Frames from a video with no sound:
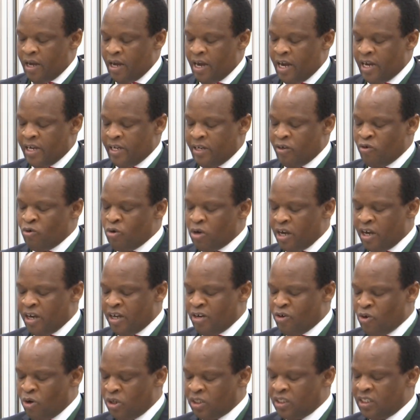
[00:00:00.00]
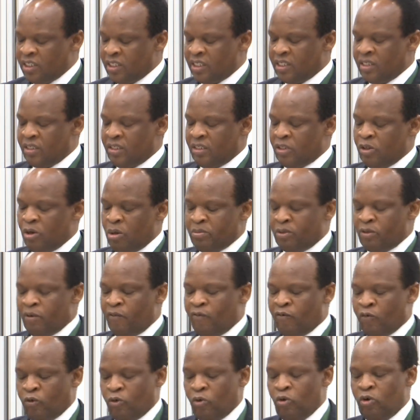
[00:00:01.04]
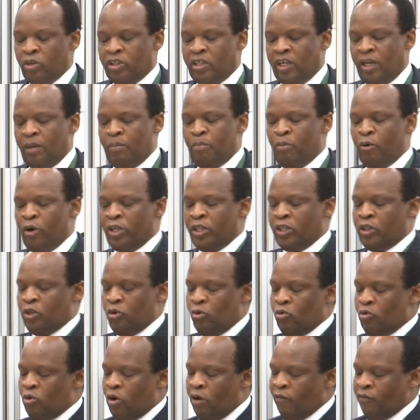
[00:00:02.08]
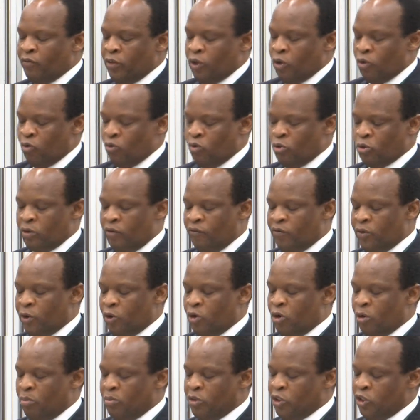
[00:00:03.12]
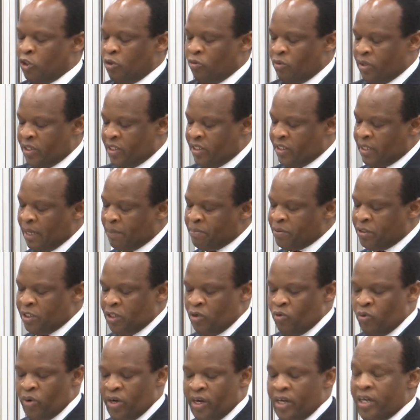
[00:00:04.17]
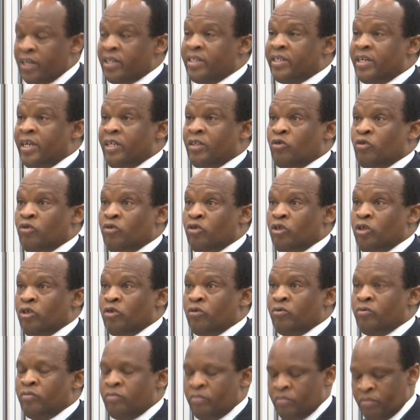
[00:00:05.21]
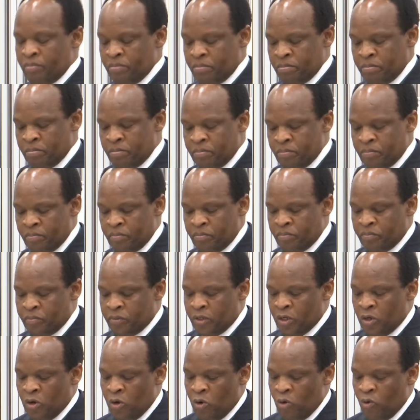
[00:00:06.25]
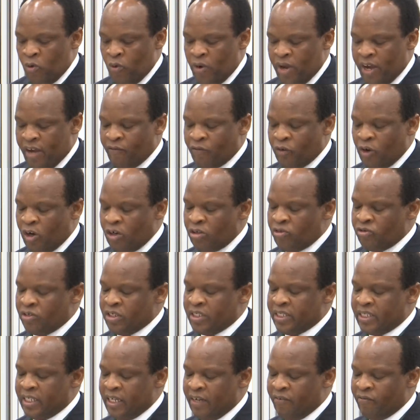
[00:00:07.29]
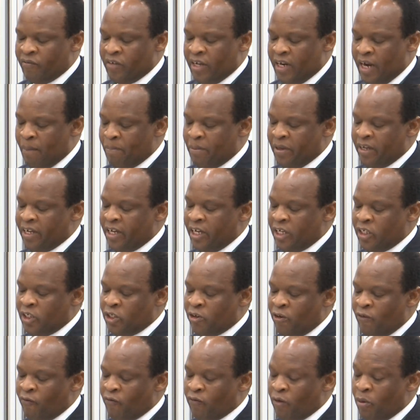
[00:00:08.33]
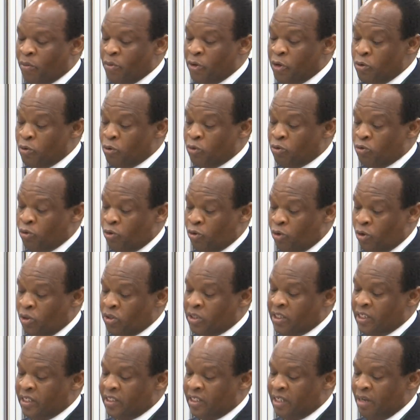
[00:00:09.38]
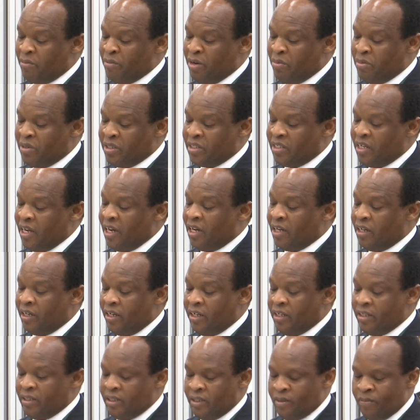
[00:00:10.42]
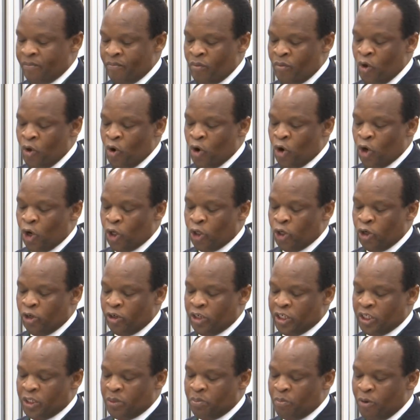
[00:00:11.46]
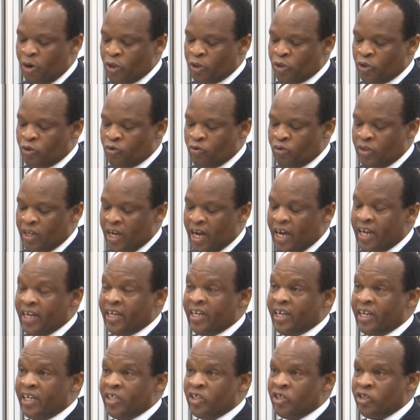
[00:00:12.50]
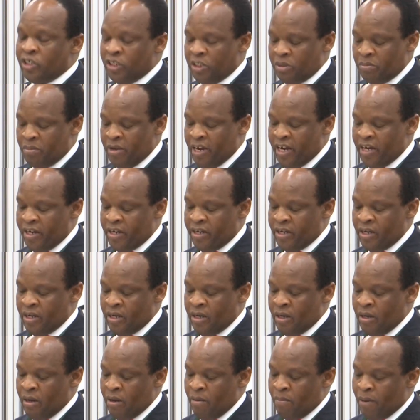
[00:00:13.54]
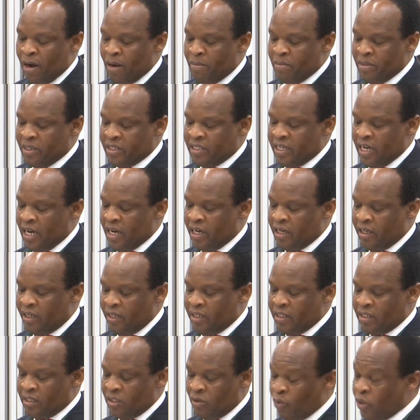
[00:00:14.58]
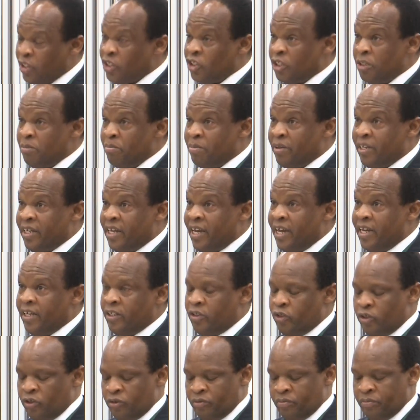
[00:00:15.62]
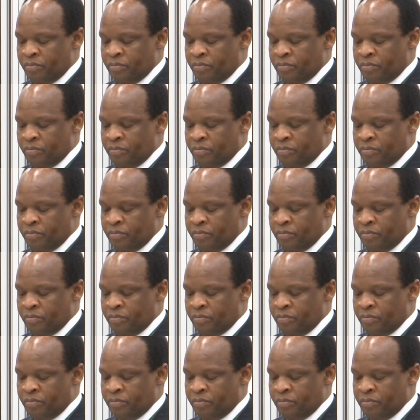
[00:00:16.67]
A notice in terms of Rule 3.3 of the rules of the Commission was subsequently sent to you. We have not received an application from you to cross-examine Mr. Akrizi or your response to the allegations made by Mr. Akrizi, which implicate you.